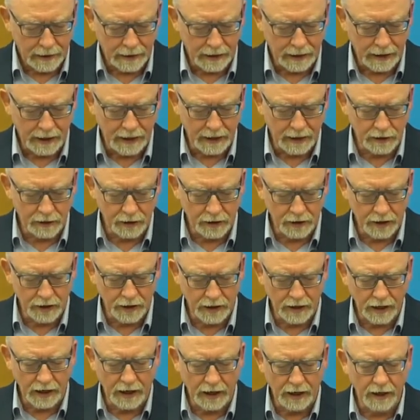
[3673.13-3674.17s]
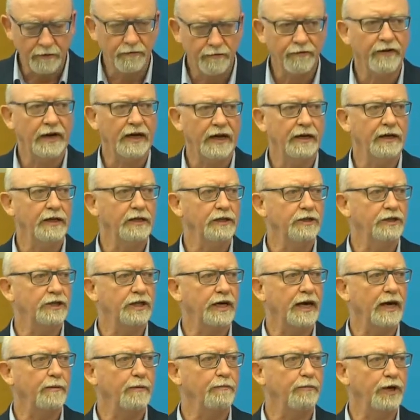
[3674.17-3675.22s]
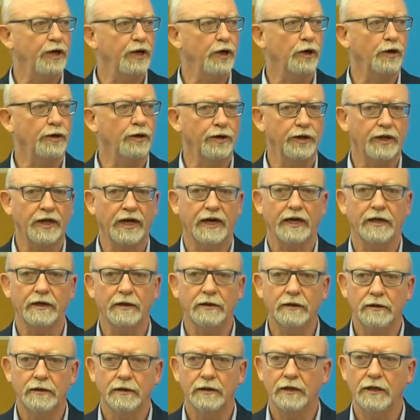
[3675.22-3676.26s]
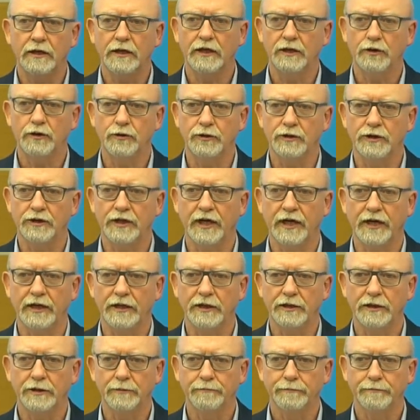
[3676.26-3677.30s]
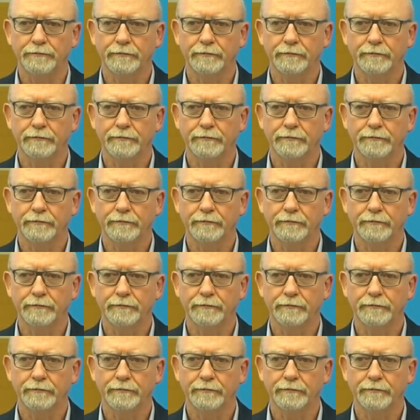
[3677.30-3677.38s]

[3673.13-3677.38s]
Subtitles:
and failing to get beyond that initial stage.